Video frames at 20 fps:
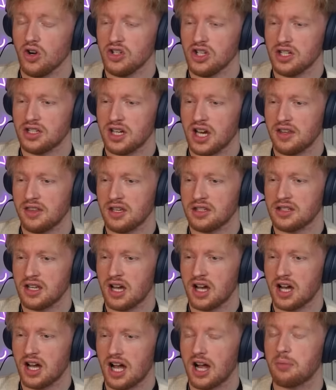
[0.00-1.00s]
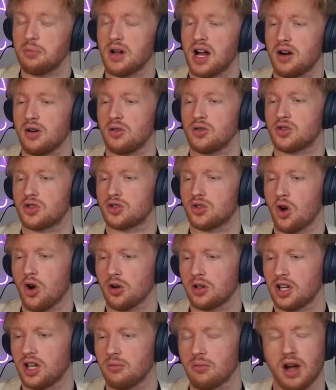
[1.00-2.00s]
she said is that I plan on
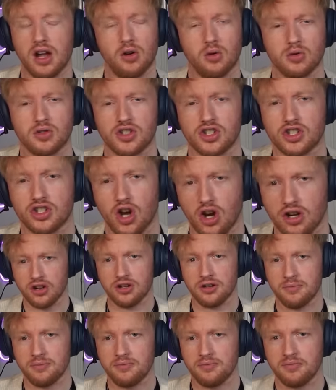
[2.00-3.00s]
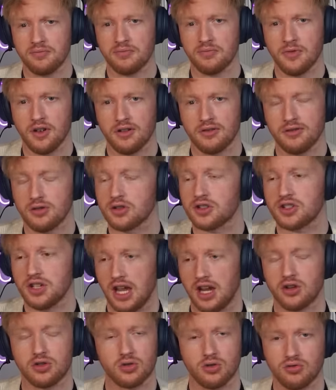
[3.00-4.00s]
stalking my own son for sexual